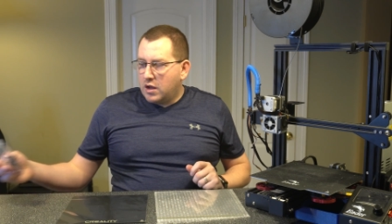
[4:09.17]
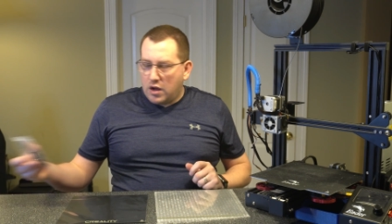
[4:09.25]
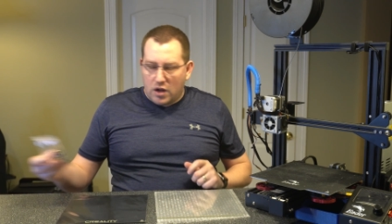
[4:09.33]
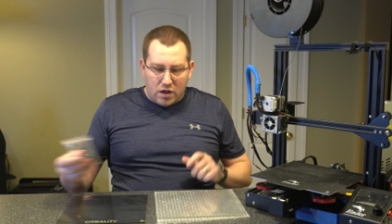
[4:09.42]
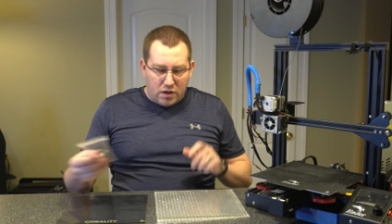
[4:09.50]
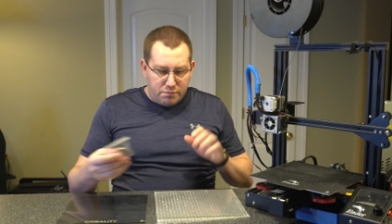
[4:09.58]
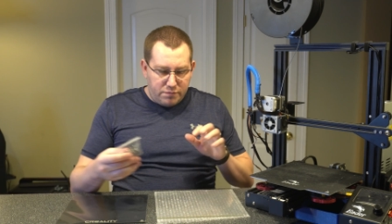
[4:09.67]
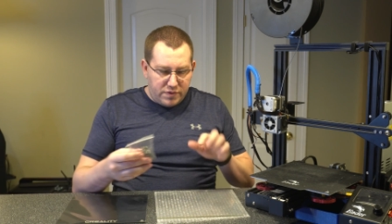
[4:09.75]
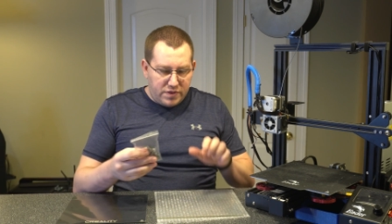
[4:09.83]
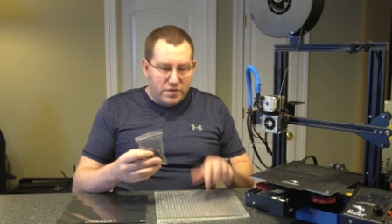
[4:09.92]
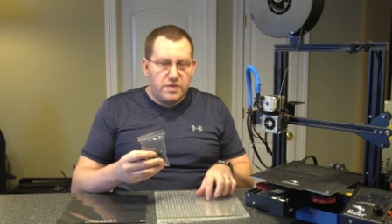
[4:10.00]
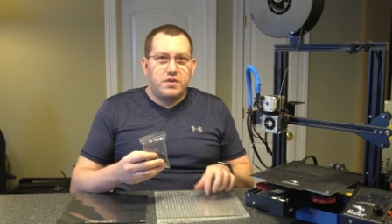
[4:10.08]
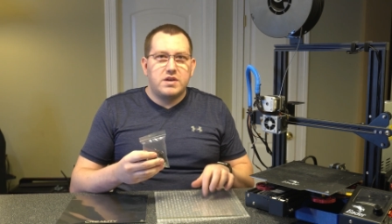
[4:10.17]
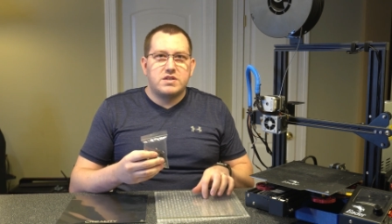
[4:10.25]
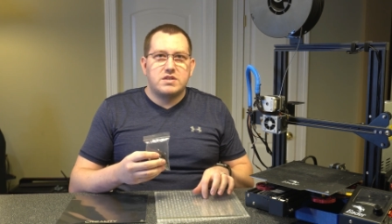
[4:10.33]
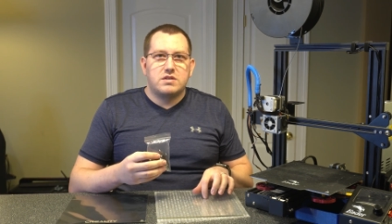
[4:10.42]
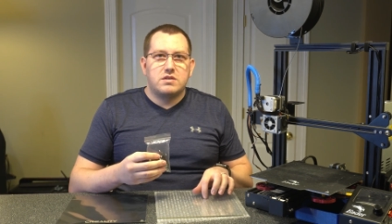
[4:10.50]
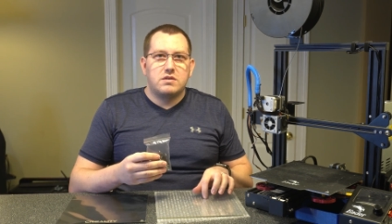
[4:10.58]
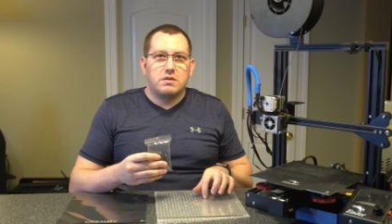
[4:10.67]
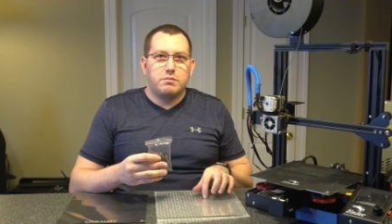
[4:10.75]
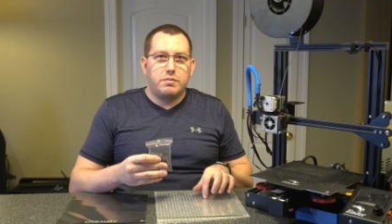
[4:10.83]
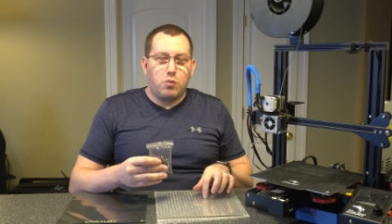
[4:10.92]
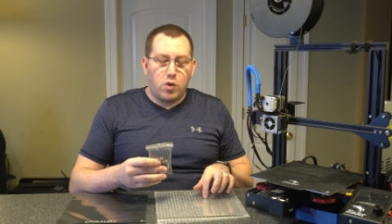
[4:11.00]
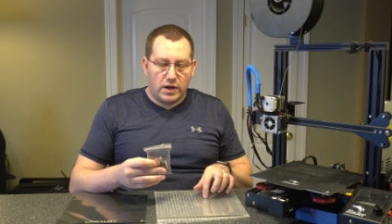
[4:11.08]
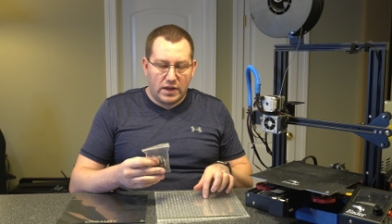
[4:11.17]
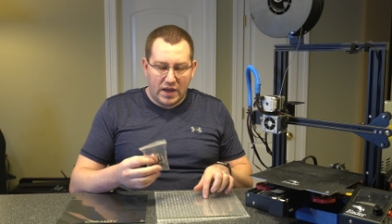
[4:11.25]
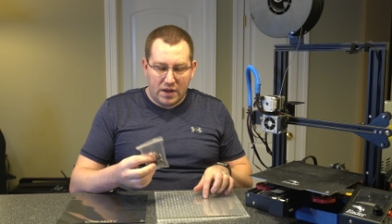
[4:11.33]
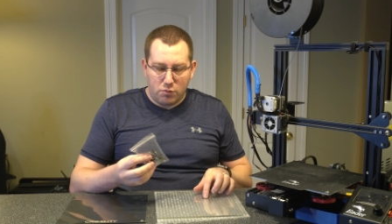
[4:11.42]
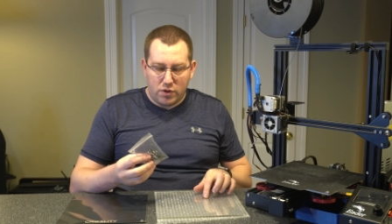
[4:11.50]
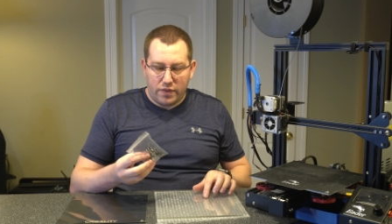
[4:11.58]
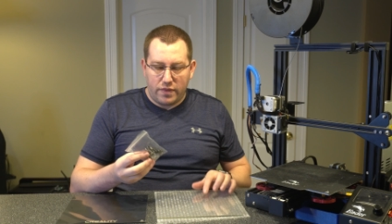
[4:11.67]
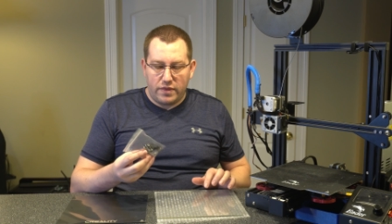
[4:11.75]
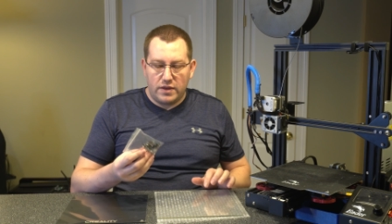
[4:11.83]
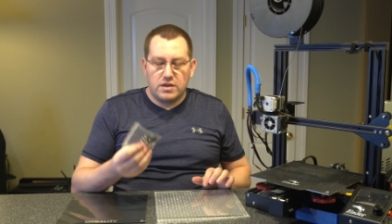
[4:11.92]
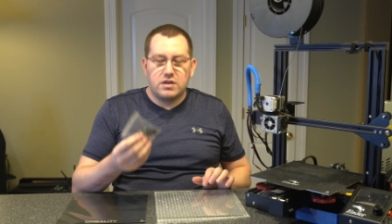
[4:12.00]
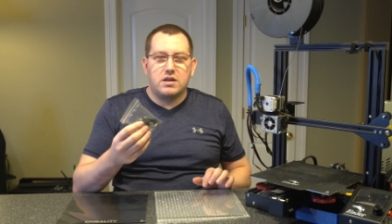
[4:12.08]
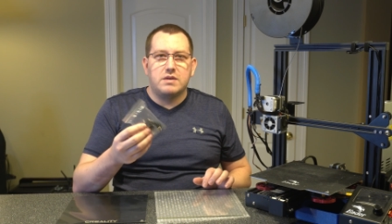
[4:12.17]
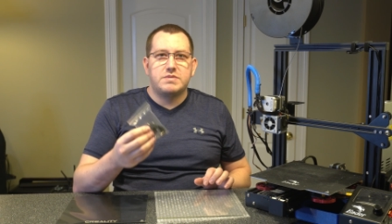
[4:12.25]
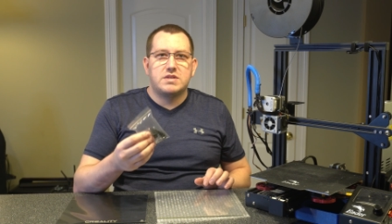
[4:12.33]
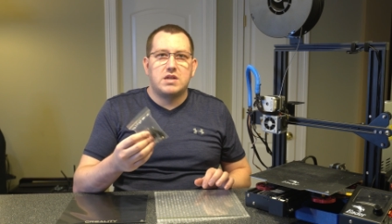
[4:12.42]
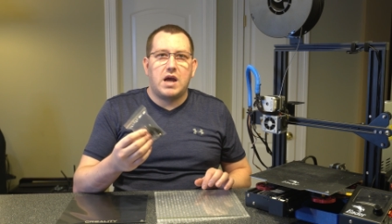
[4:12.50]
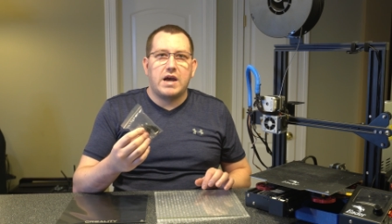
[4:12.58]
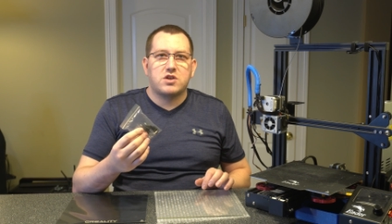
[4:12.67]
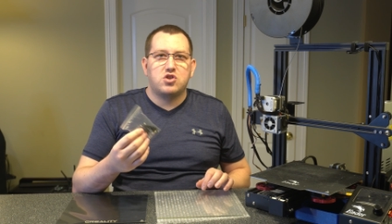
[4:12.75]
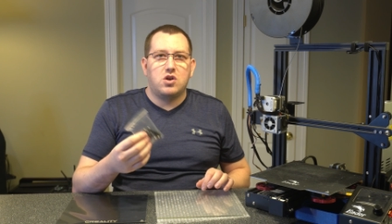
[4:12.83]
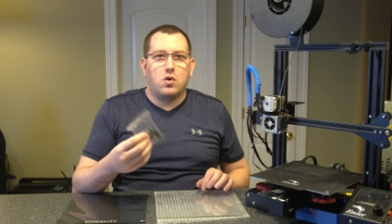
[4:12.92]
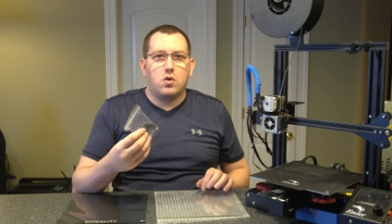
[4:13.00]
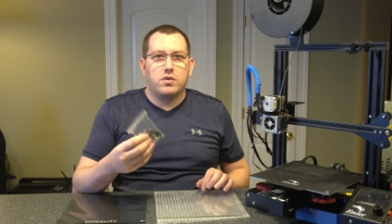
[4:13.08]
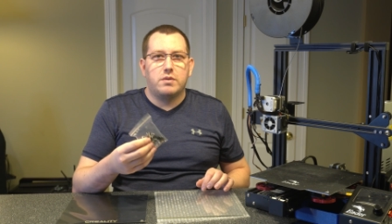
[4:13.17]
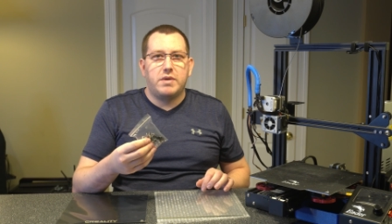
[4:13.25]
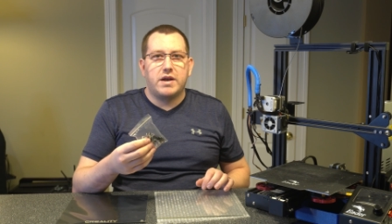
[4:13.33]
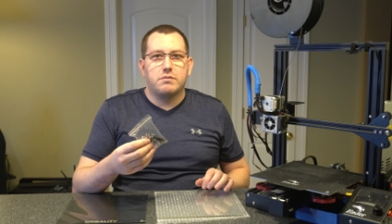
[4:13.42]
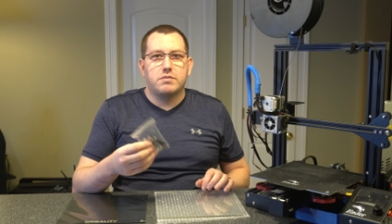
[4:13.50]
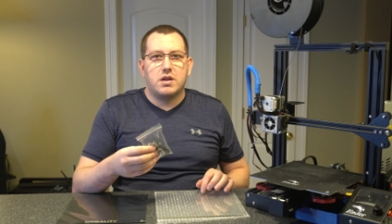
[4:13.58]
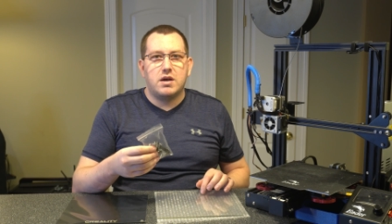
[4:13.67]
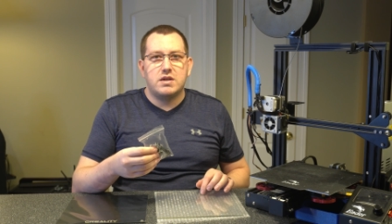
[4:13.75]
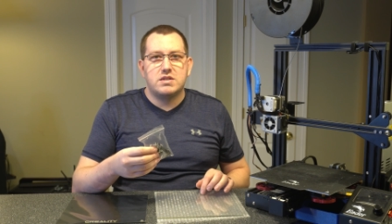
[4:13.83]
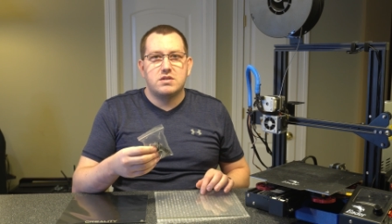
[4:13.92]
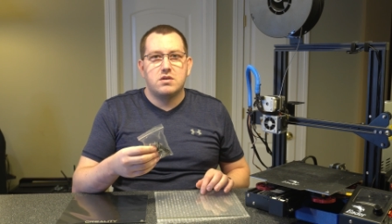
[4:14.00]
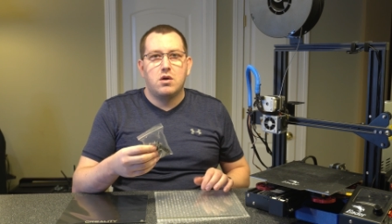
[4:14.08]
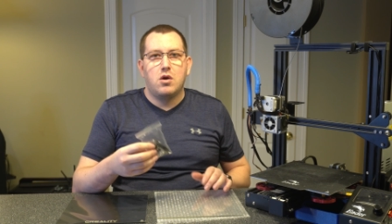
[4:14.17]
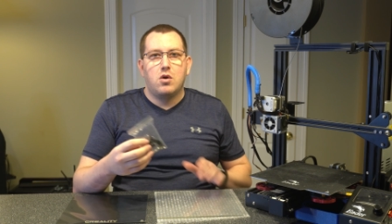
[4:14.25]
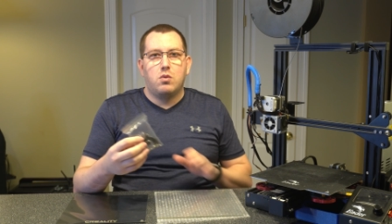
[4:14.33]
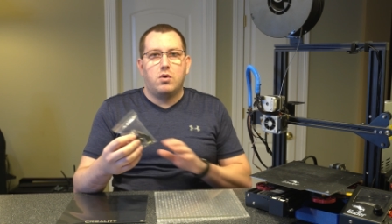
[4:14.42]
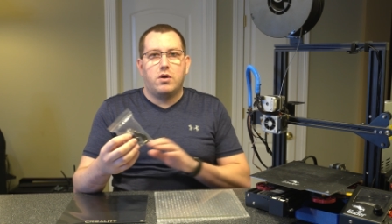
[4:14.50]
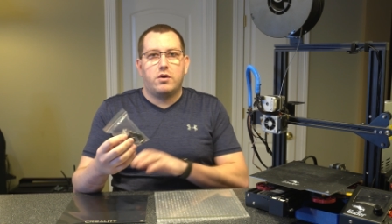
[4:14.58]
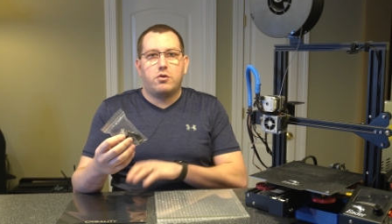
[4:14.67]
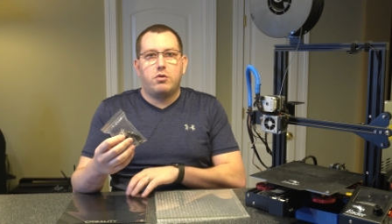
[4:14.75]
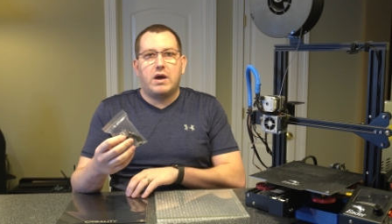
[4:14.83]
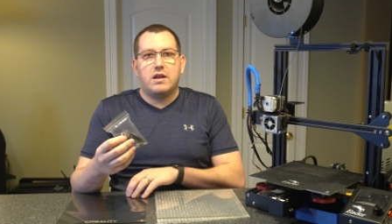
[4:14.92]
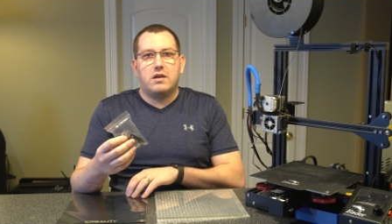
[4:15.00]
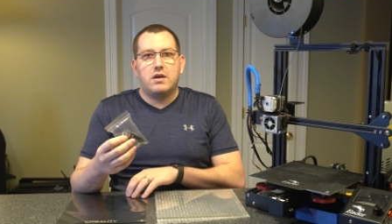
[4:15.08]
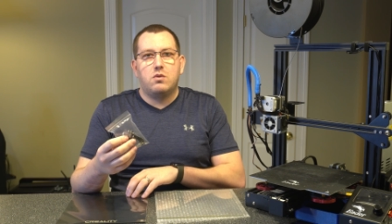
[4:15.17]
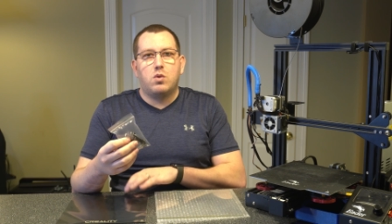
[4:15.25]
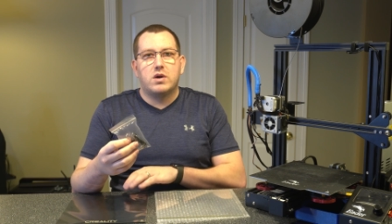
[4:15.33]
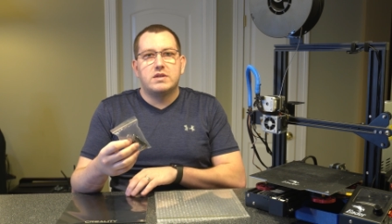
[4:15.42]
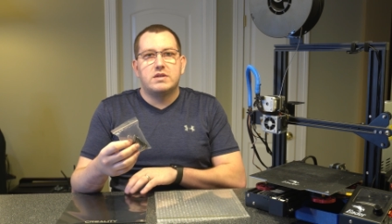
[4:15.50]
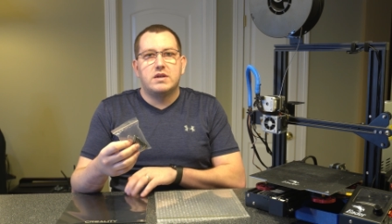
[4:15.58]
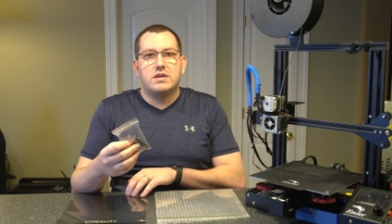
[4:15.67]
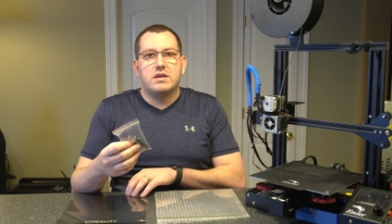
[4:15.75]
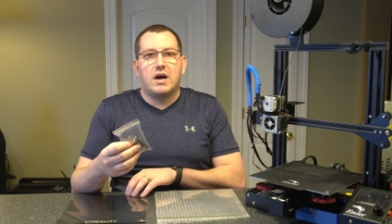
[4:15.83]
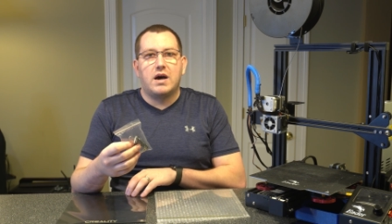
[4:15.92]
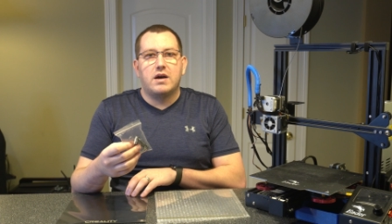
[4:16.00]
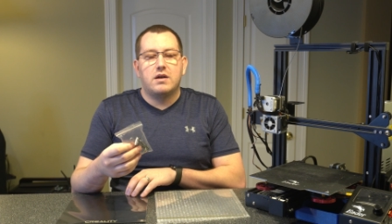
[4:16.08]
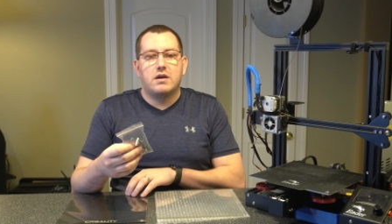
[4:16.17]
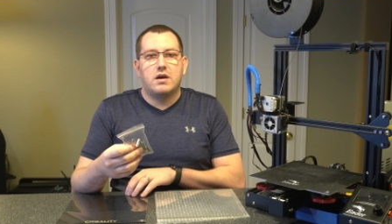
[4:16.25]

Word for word: um, this one came with the clips to actually hold the bed in place, where the Creality one did not.